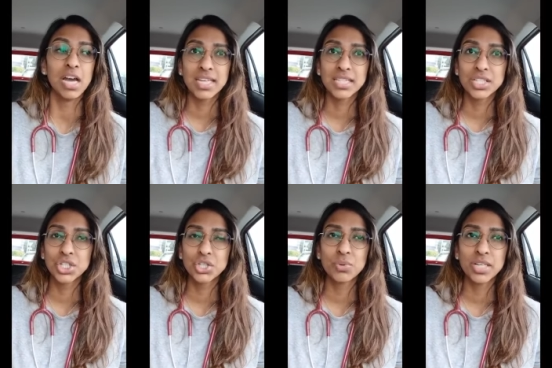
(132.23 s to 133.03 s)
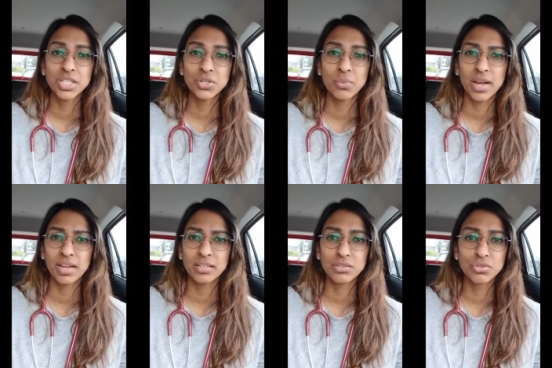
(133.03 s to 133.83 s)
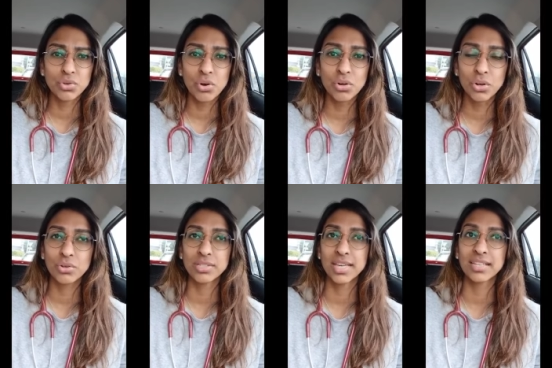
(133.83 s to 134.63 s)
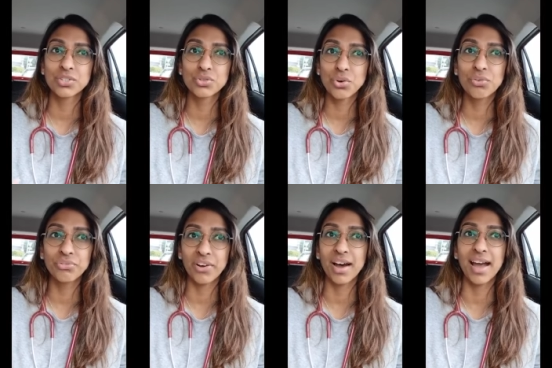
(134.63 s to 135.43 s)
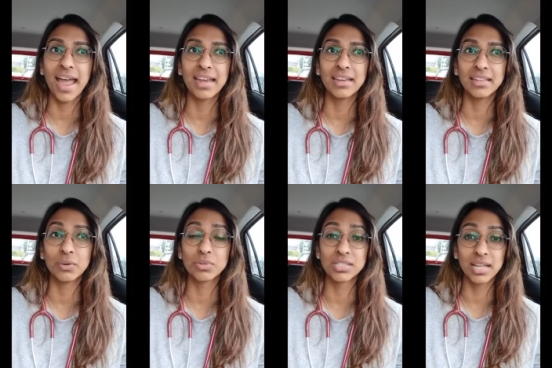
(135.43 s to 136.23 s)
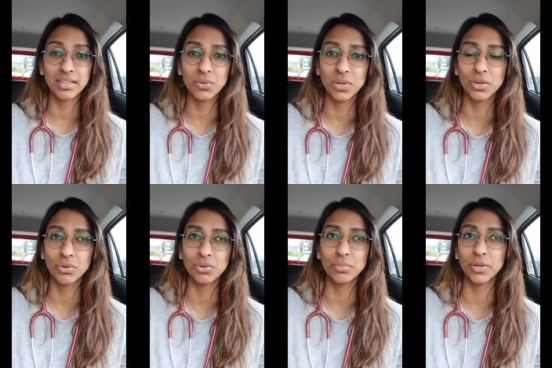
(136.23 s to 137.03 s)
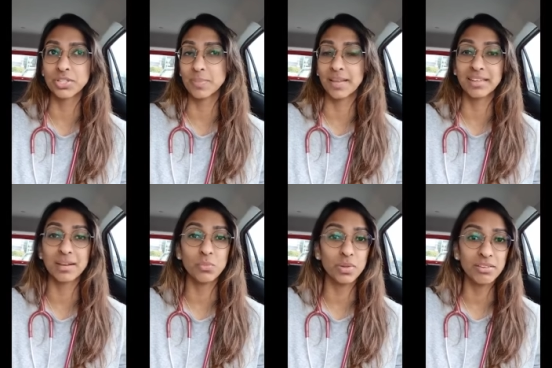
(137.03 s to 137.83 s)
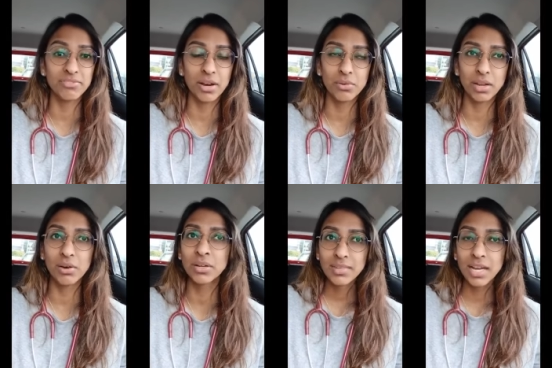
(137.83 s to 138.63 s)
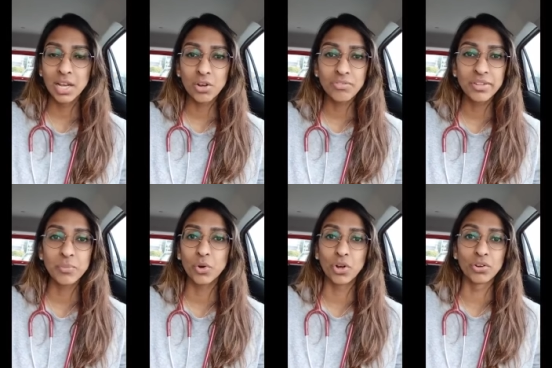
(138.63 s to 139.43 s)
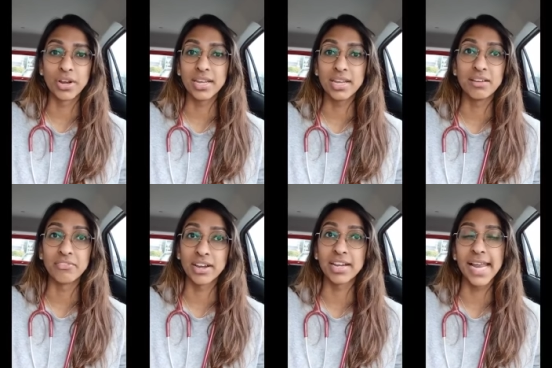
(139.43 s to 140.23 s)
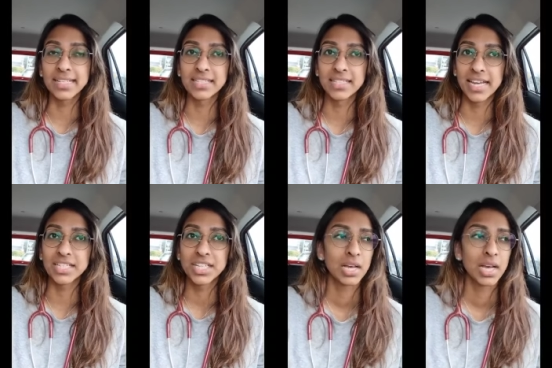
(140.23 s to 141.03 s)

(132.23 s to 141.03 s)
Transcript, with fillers: It's a situation where so close yet so far, and there was nothing we could do because by the time we found out, a lot of them were already in a very late stage.